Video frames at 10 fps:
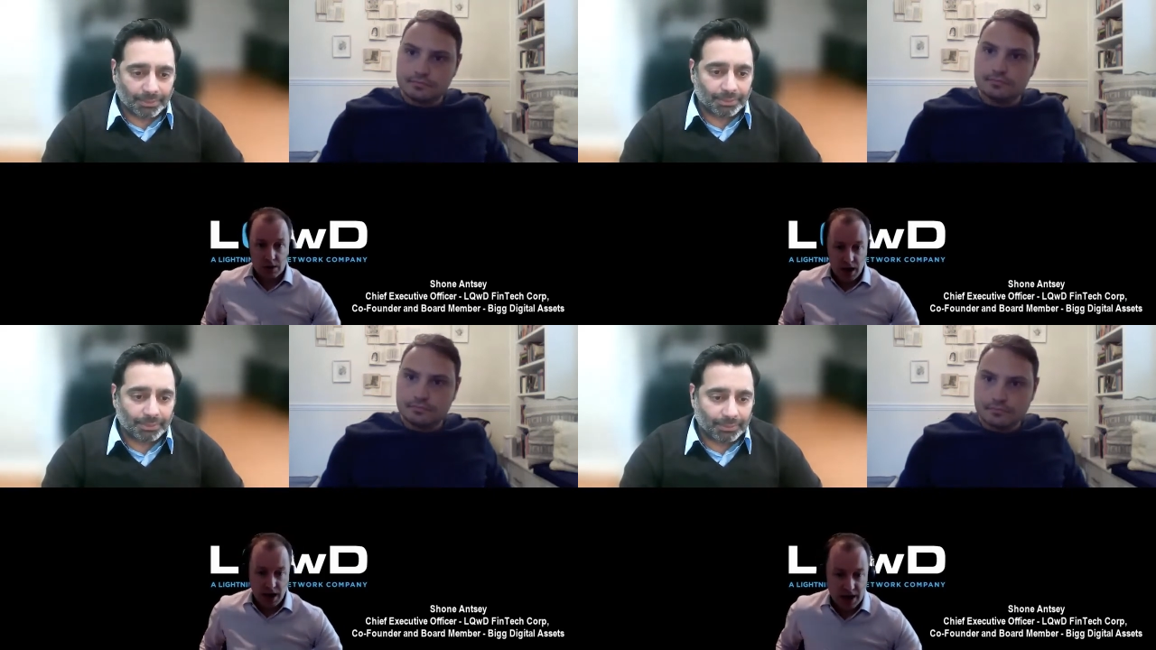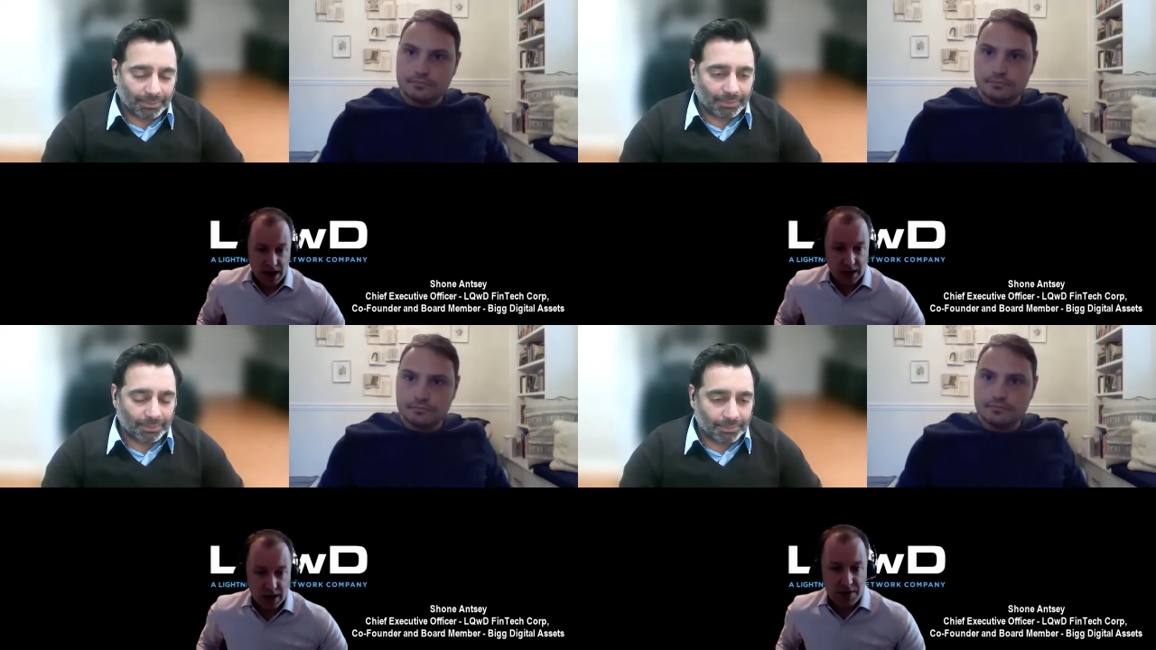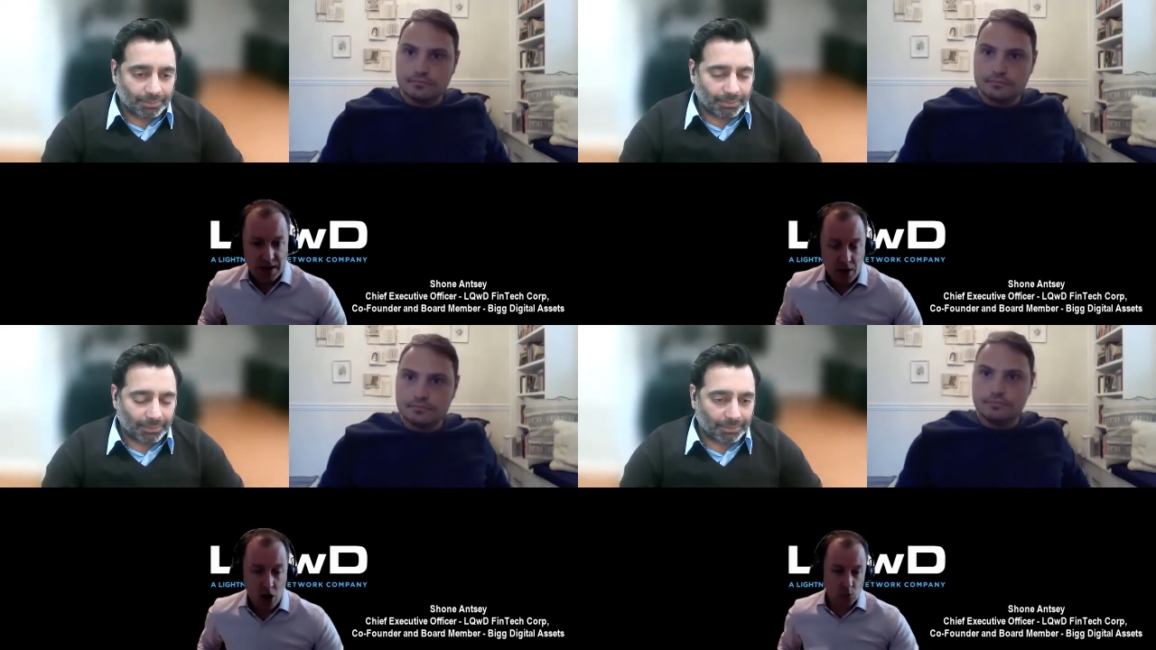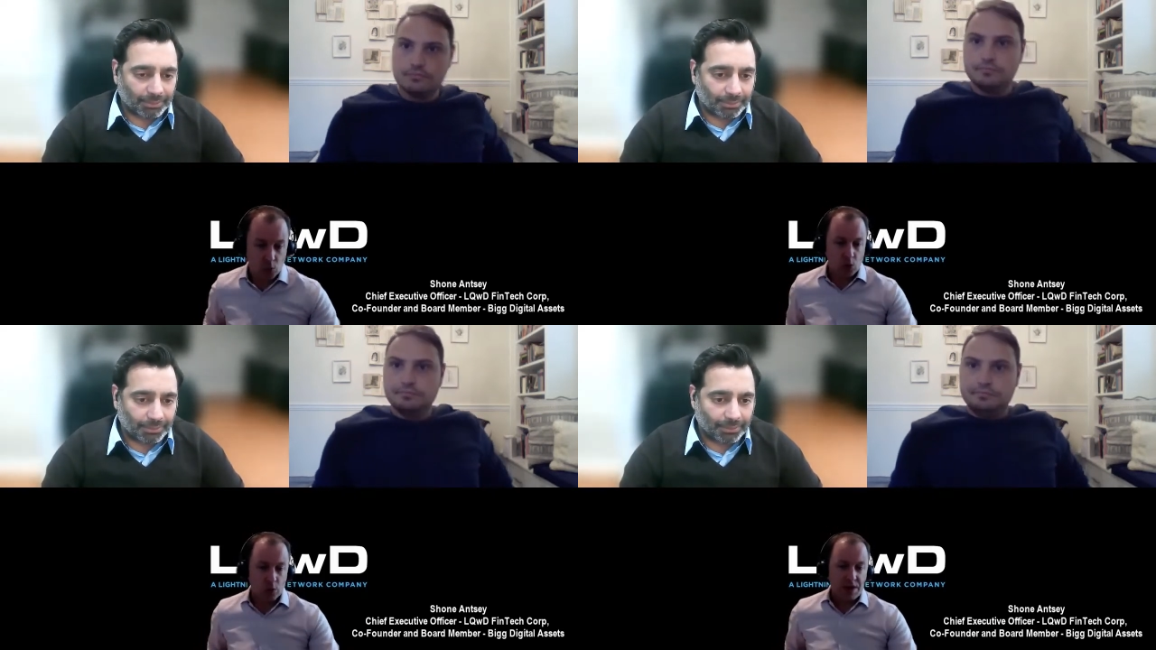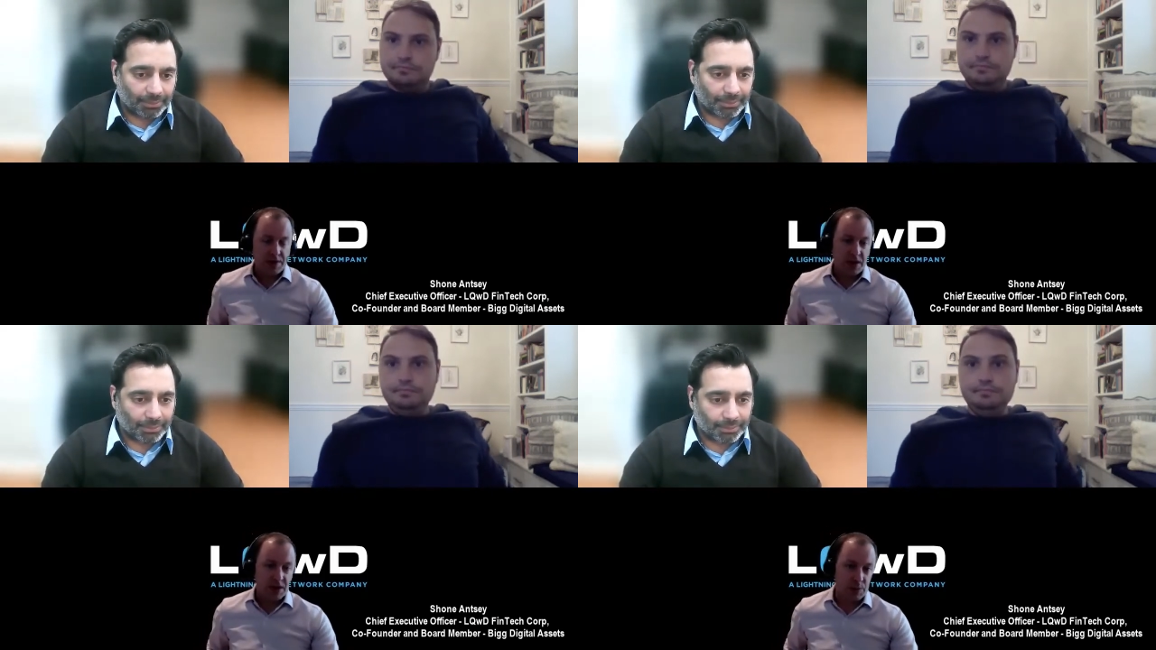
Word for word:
Speaker 1: and, and, and then our role within that space.